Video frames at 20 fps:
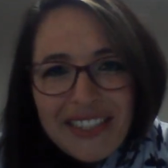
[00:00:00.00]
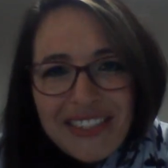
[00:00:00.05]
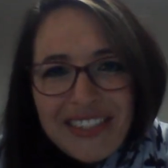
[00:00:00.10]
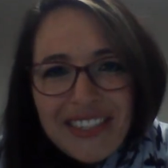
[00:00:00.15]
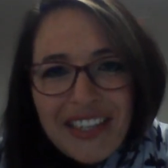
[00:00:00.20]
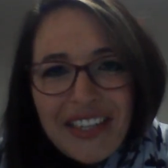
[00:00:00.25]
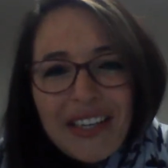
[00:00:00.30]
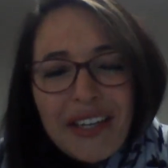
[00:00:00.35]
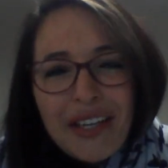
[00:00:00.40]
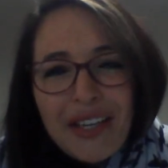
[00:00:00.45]

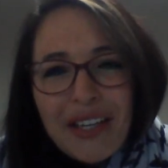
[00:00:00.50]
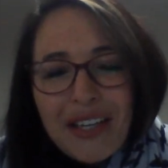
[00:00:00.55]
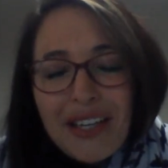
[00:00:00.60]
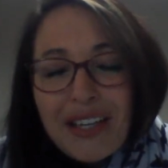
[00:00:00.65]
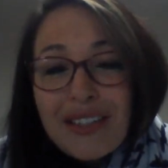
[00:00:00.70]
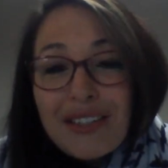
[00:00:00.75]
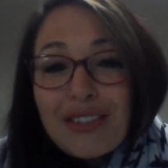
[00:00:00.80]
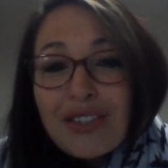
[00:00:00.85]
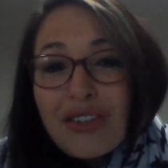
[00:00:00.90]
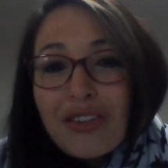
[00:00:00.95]
center
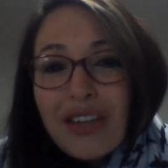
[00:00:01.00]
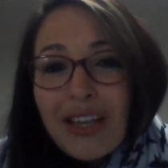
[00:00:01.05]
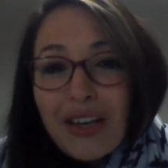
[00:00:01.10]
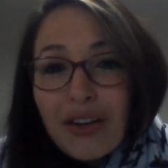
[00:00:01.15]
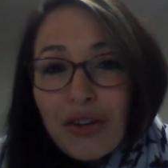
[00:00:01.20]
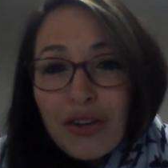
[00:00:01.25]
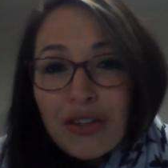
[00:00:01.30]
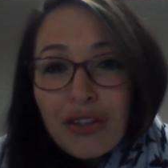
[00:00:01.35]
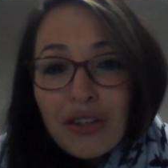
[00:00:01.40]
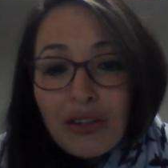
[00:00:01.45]
until they
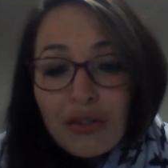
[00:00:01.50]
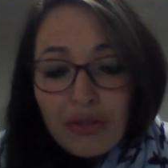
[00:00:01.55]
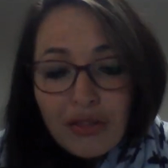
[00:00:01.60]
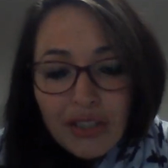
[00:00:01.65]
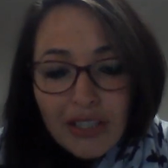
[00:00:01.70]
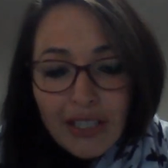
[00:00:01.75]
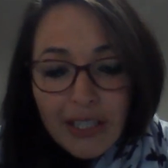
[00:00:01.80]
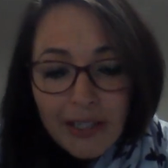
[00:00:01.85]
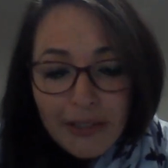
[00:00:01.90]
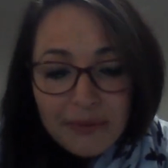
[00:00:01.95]
learn
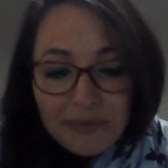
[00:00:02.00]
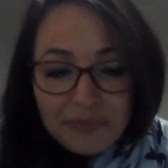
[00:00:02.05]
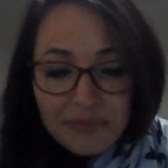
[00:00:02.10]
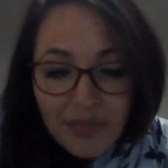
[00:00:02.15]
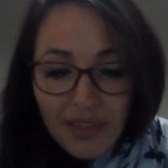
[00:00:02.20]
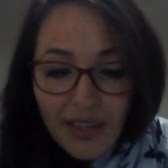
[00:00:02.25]
differently.